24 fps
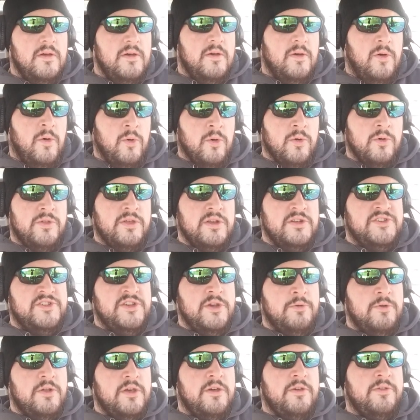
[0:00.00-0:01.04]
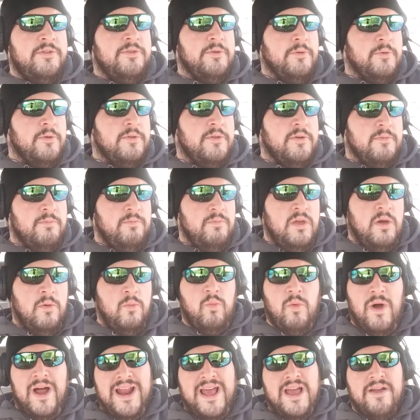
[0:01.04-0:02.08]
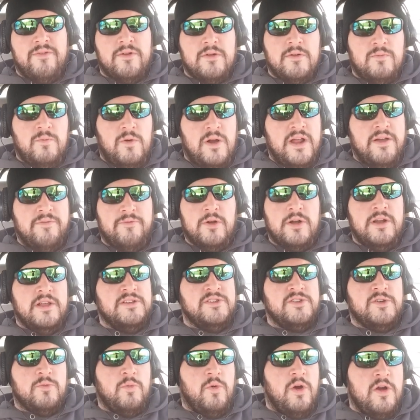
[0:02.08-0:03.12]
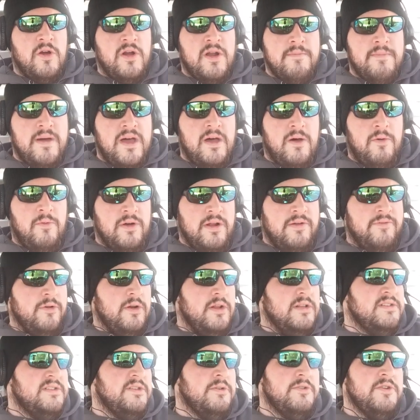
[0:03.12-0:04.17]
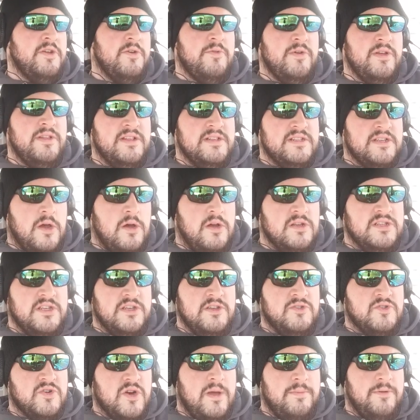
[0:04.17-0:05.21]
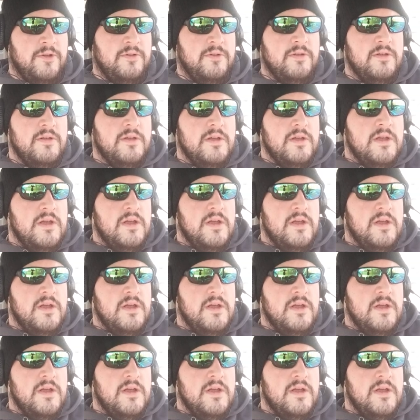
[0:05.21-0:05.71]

Or the Judith, or the, whatever it is you're worried about, whatever it is they're doing that's causing you trouble.